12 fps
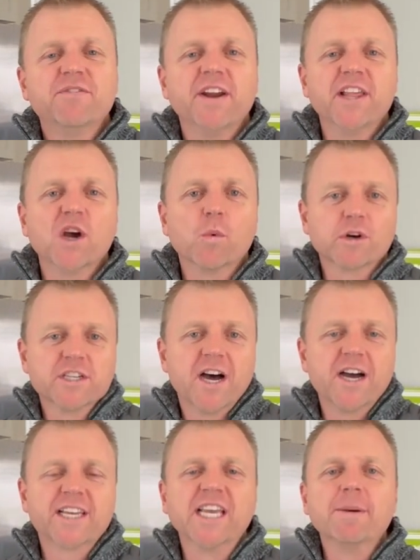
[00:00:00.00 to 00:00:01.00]
video, we're
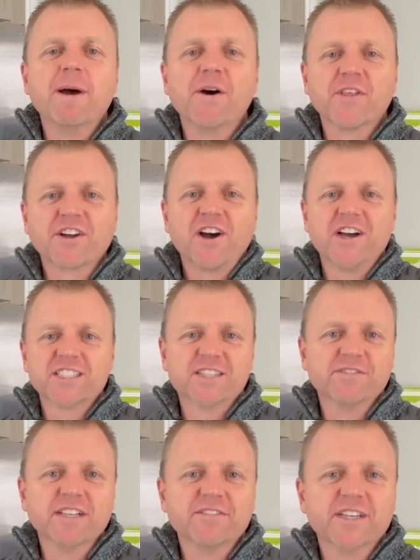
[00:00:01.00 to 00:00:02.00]
talking about the cost
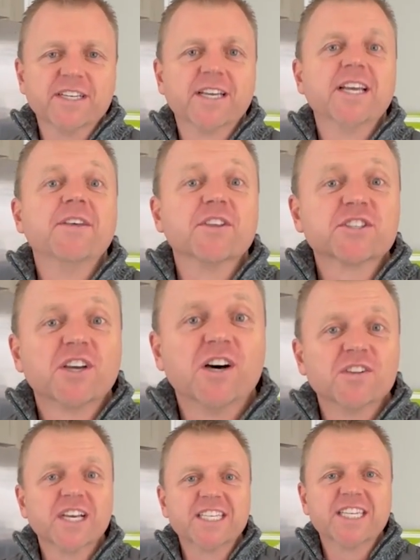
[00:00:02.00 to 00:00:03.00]
of living in the
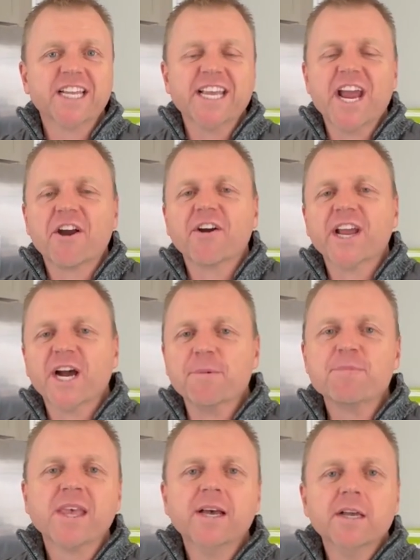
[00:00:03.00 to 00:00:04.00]
Salt Lake City area.
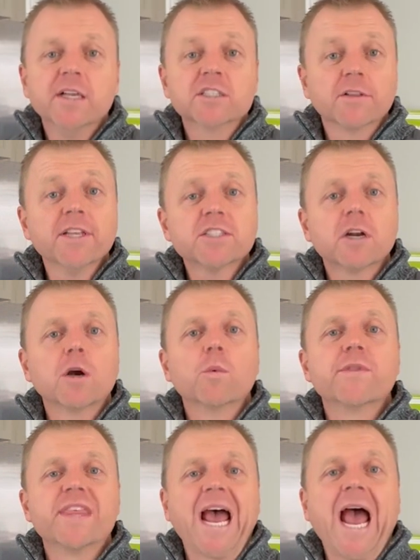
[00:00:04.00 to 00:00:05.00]
So let's start
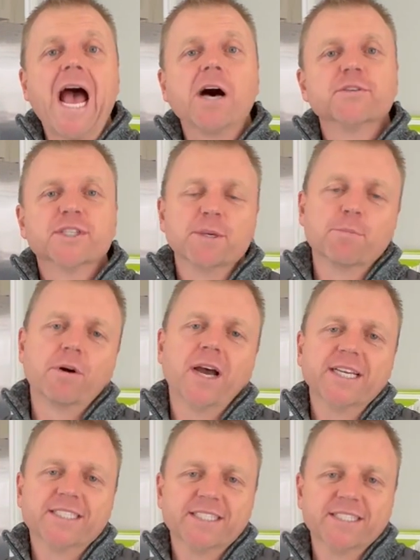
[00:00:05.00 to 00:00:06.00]
with the housing
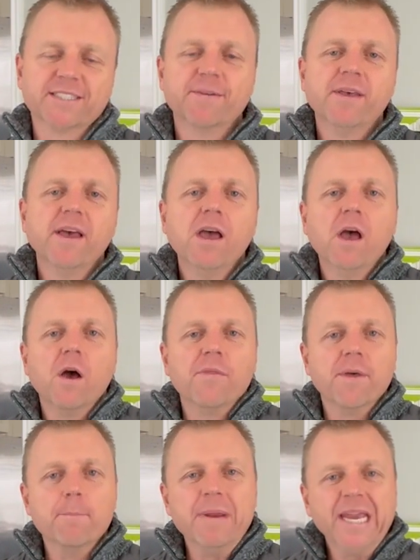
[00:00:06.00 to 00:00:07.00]
prices.
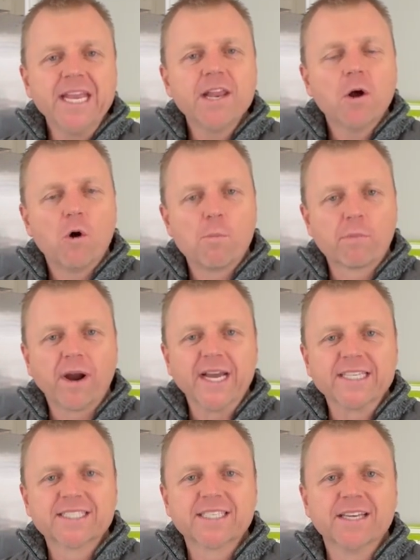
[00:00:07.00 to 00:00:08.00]
The median home
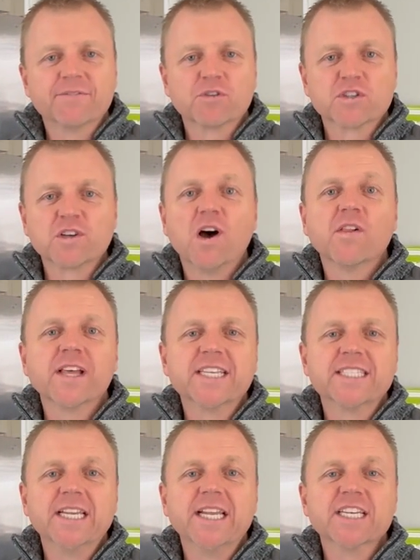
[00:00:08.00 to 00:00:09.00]
price for Salt Lake
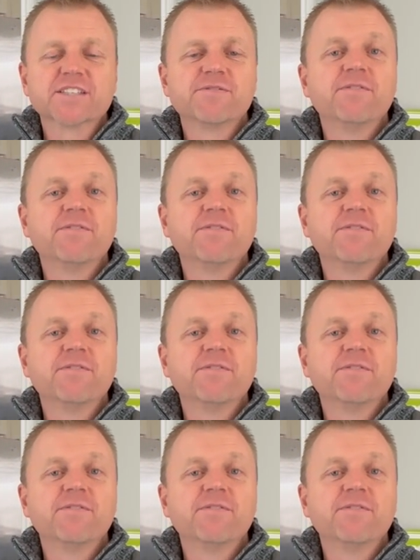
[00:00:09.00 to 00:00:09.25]
City is